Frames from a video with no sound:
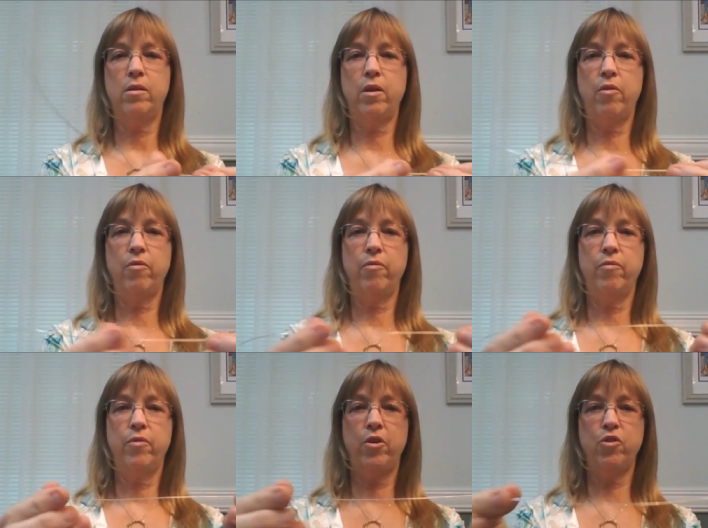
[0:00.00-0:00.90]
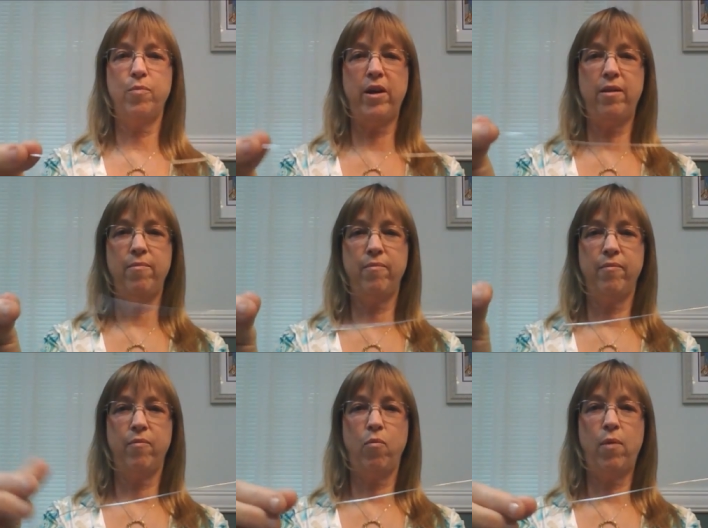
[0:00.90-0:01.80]
So there's my
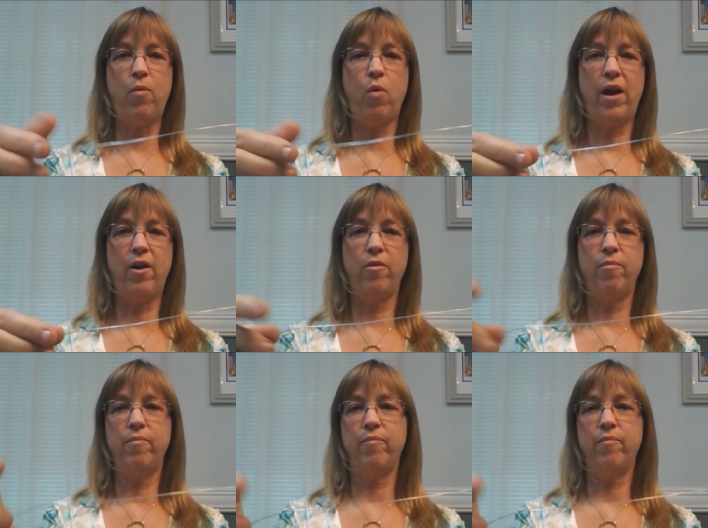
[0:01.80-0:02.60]
my wire.